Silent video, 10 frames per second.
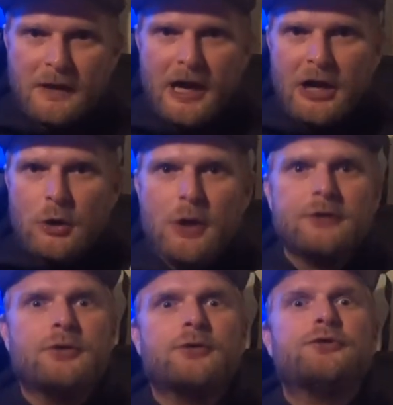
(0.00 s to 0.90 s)
I'm
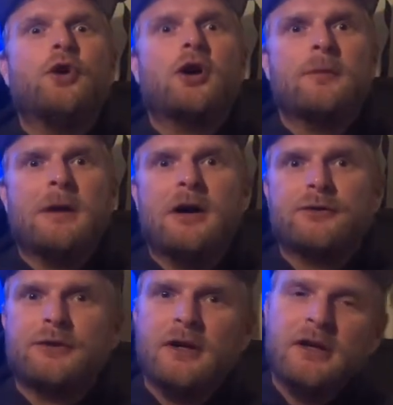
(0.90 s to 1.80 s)
going to talk
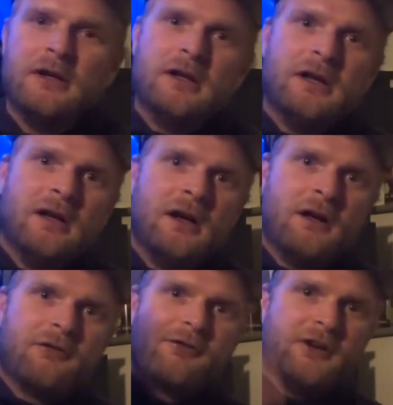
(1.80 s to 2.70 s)
about
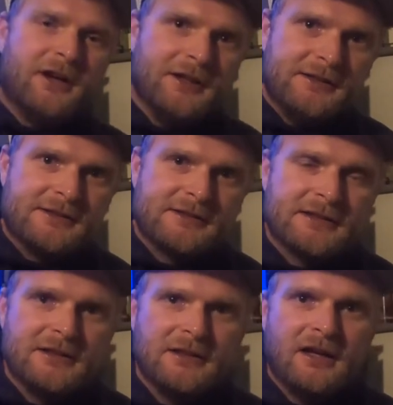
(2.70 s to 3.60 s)

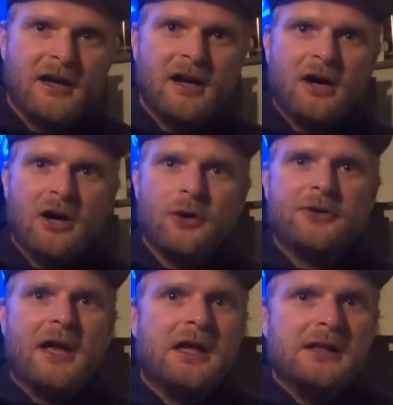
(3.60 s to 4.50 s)
flights
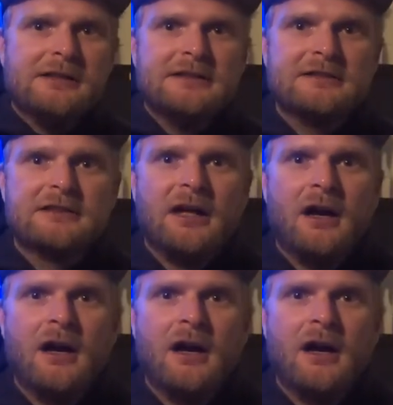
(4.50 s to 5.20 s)
hotels,